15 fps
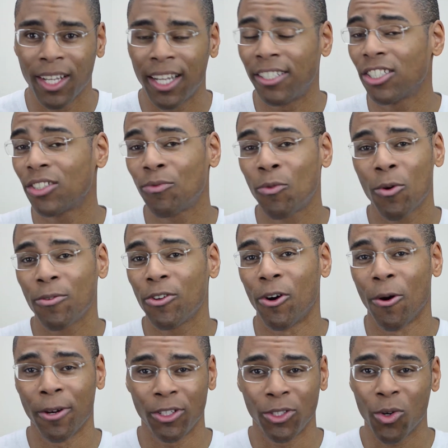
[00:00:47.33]
And just for your
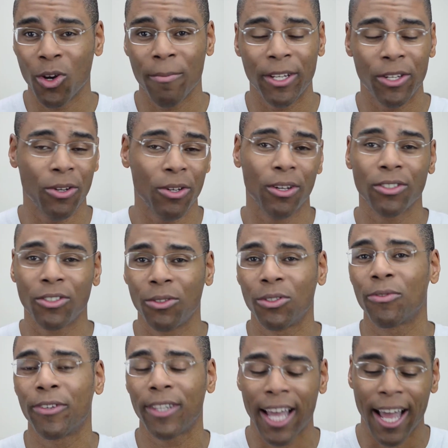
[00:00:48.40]
own enjoyment, you can also use
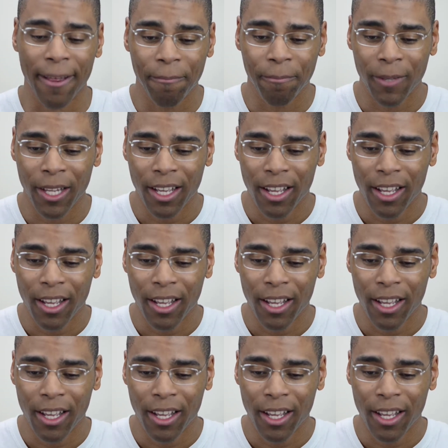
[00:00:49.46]
it for that.